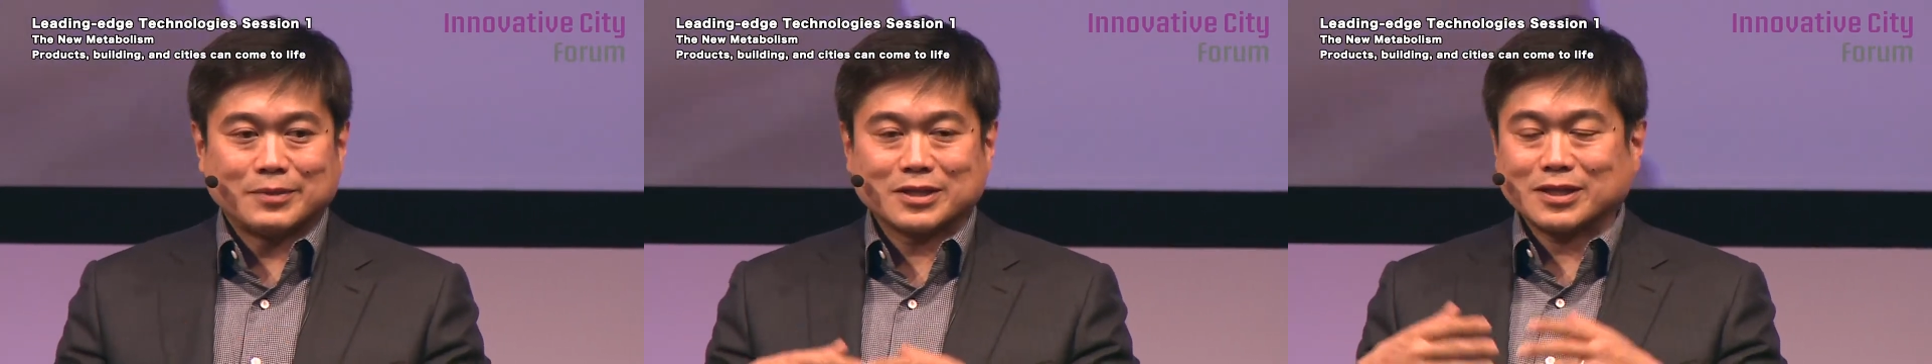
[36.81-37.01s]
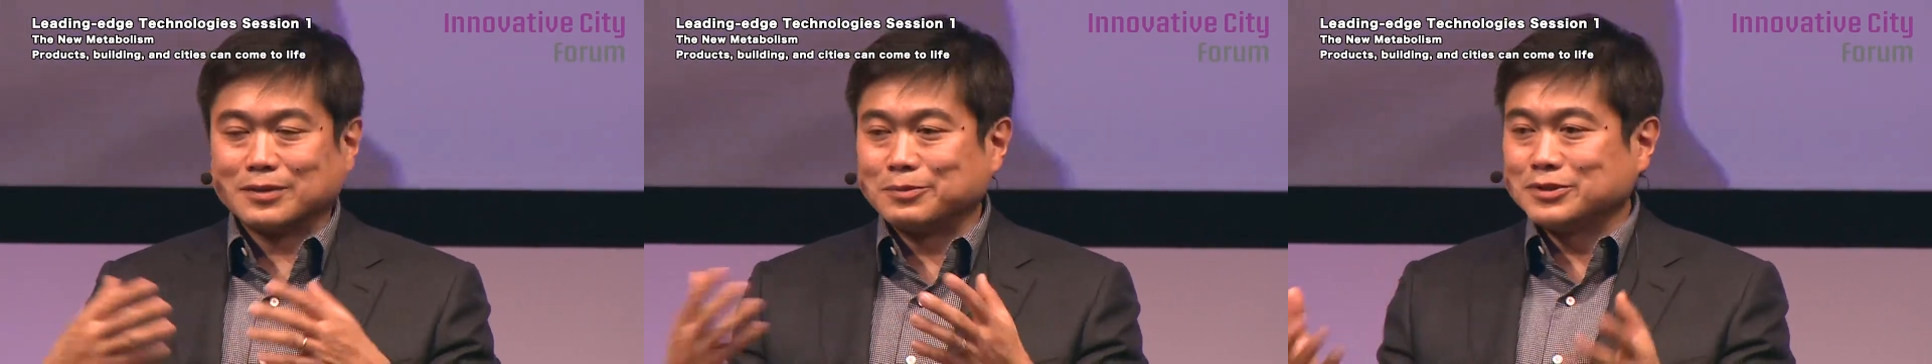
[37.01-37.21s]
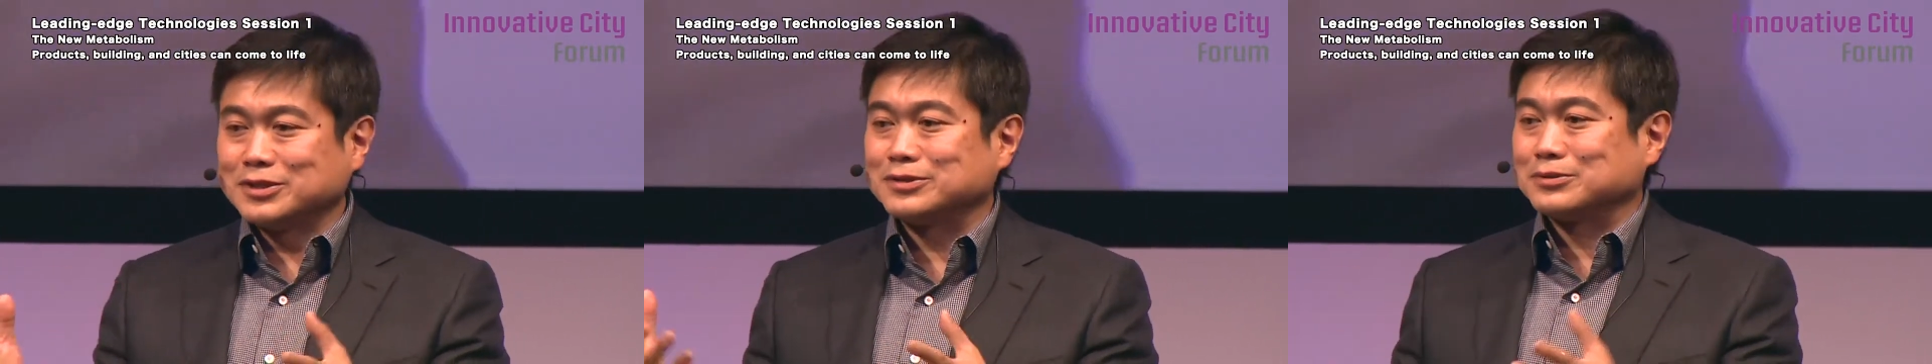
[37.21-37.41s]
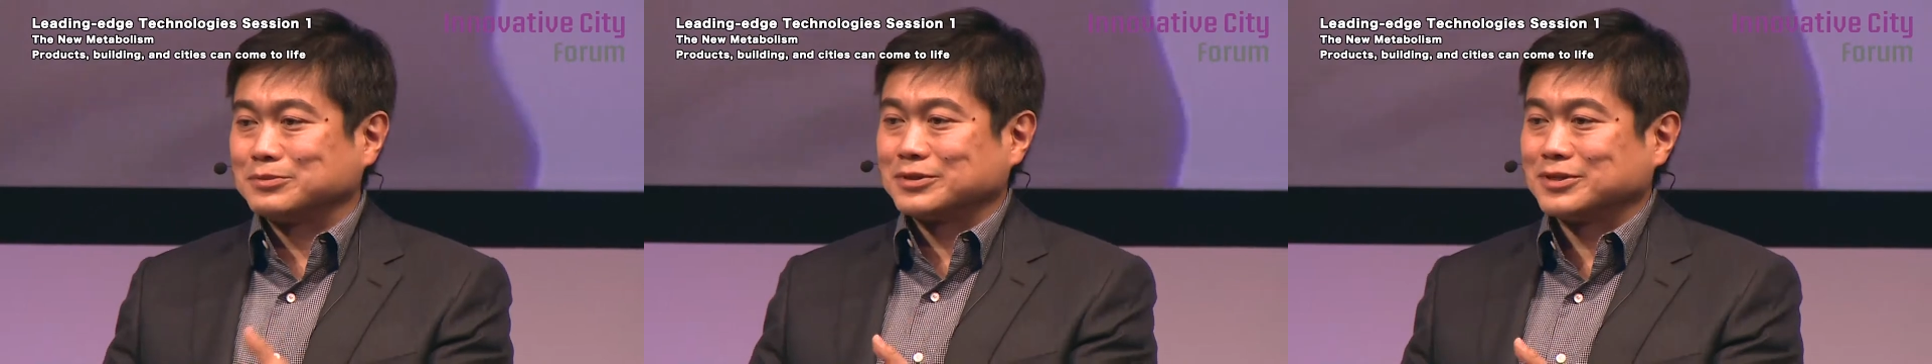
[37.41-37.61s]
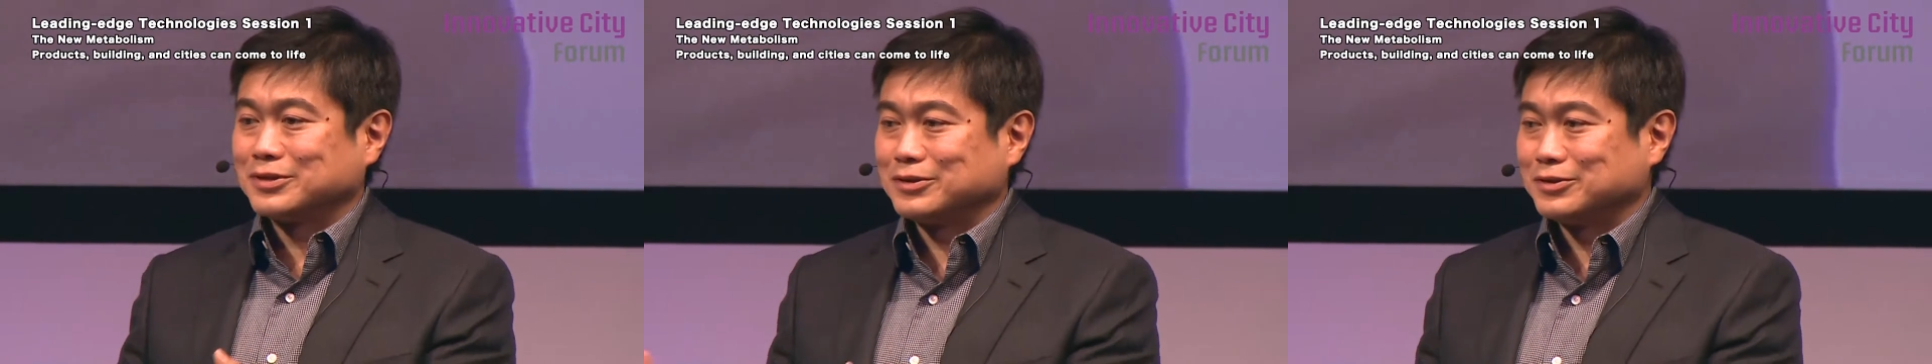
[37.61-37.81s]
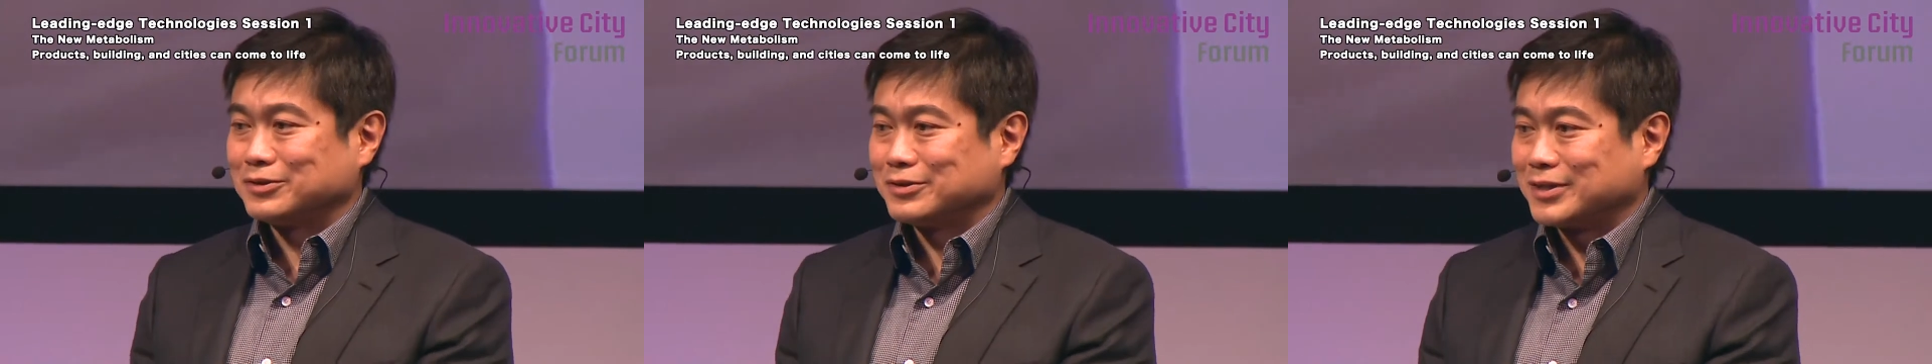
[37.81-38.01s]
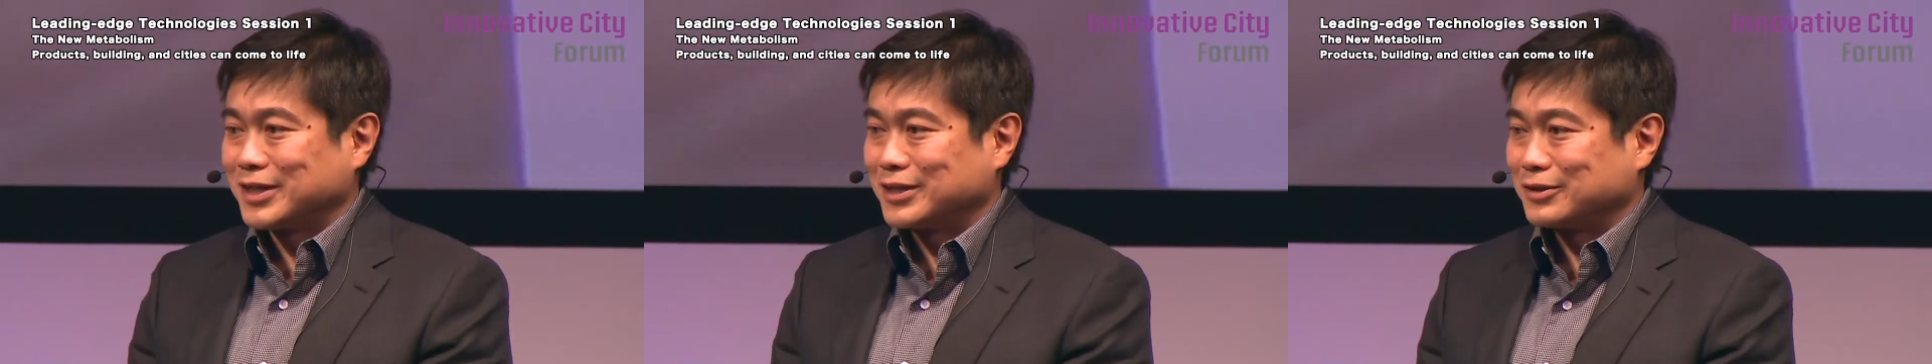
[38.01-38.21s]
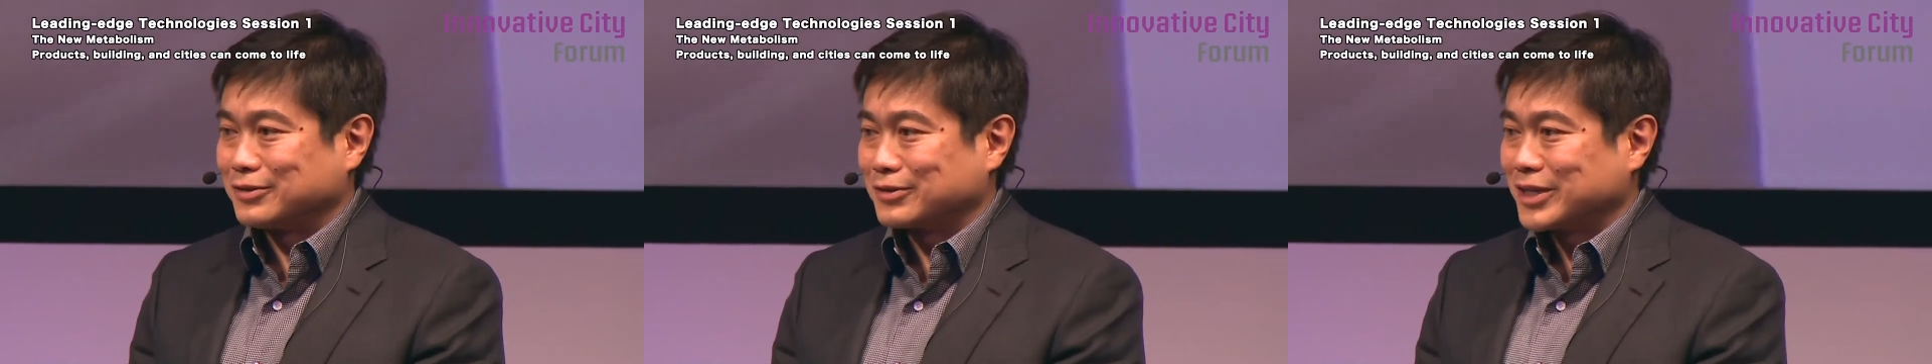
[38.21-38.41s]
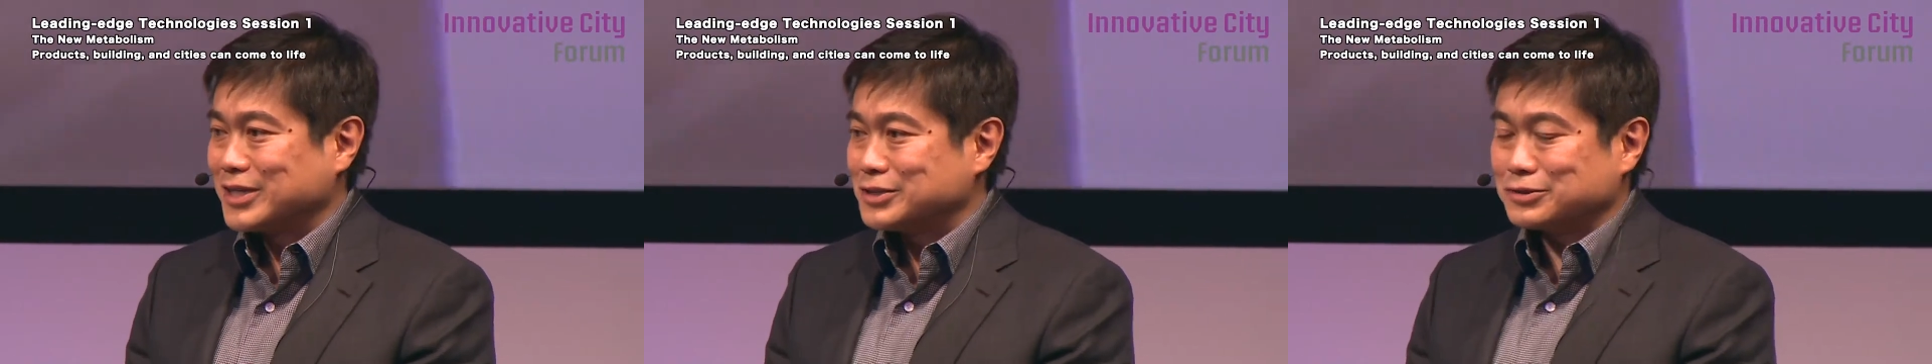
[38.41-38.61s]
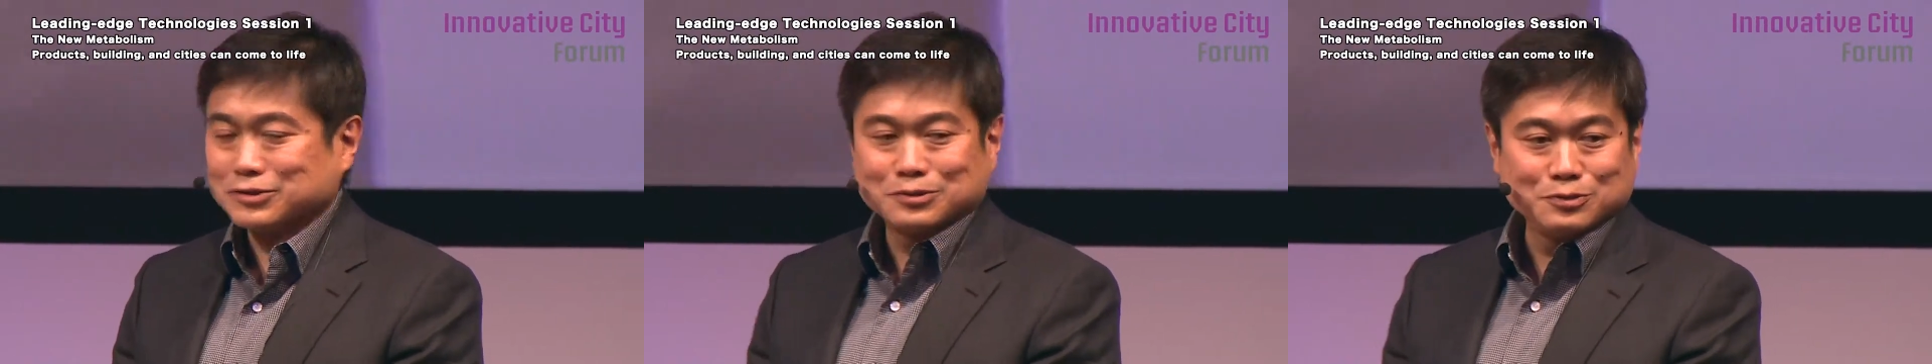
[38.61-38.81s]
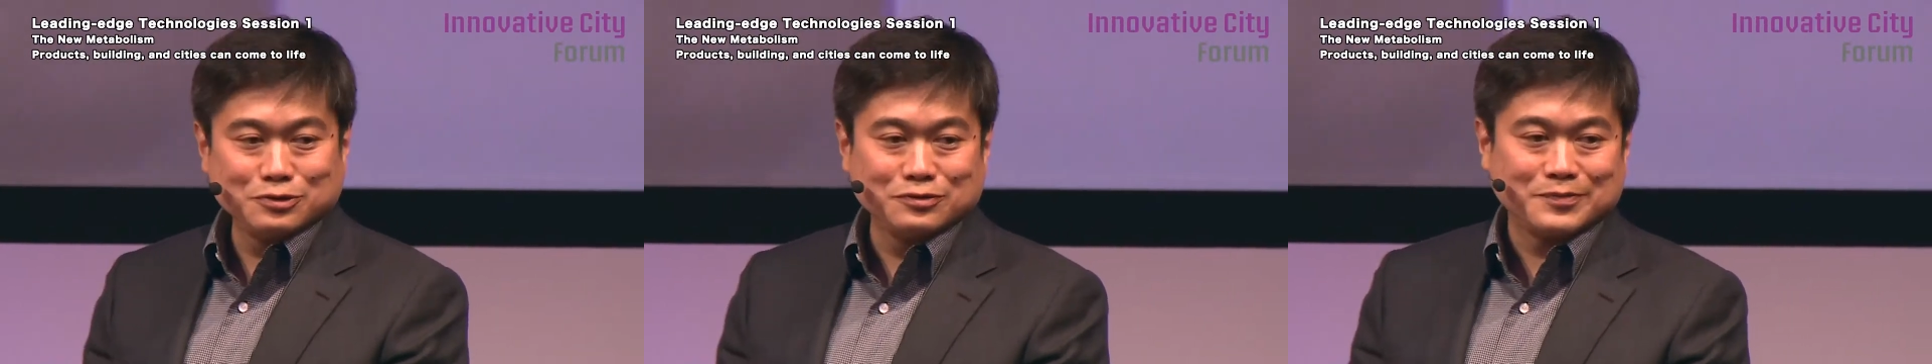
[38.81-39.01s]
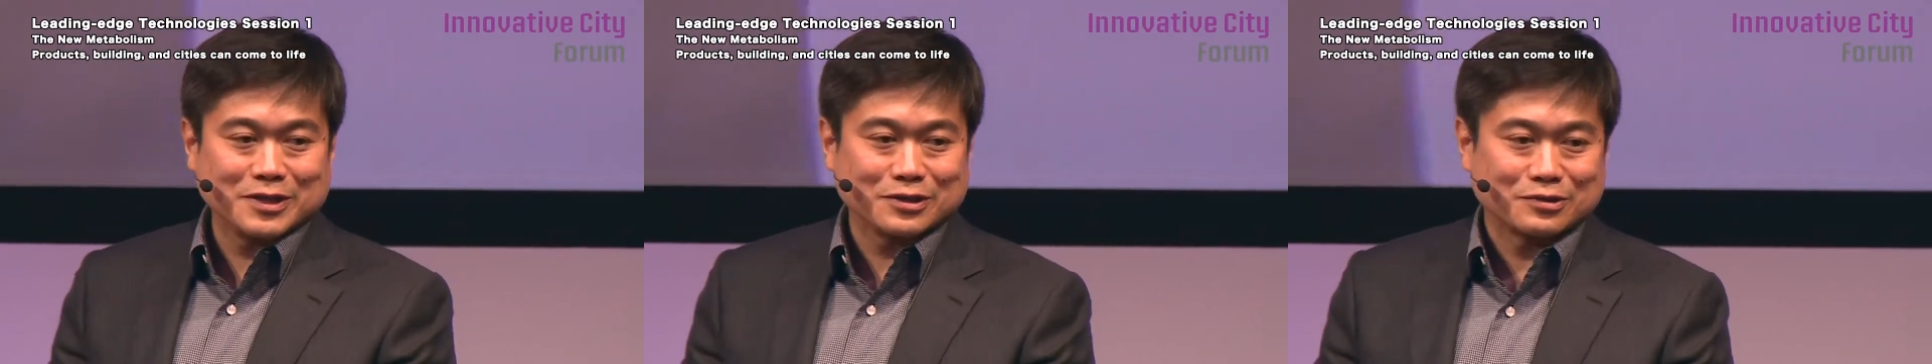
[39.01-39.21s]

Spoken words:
architects after World War II